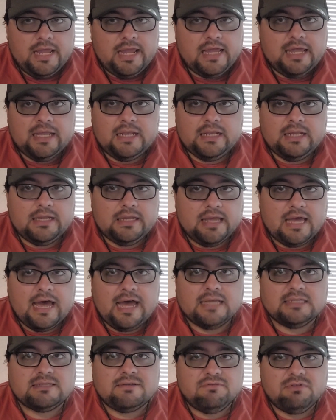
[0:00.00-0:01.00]
And
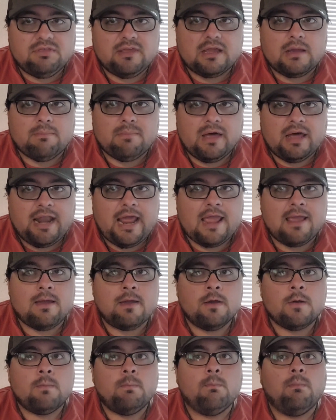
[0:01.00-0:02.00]
guys, if you think about
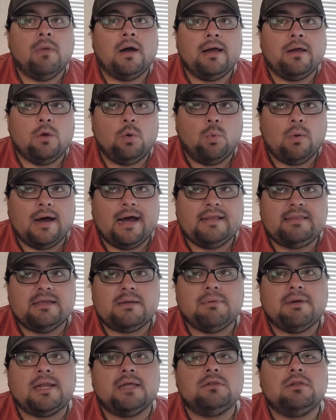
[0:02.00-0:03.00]
a mile wide,
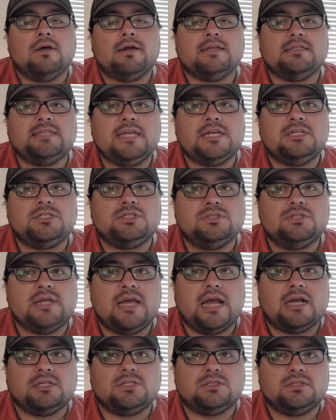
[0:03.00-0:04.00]
think about how long it takes you
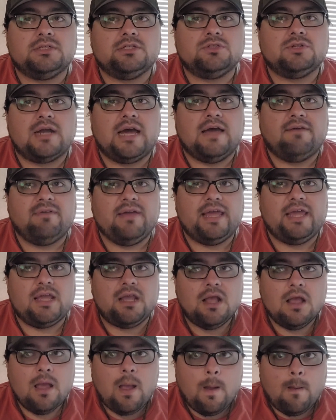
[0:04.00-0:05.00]
to actually drive a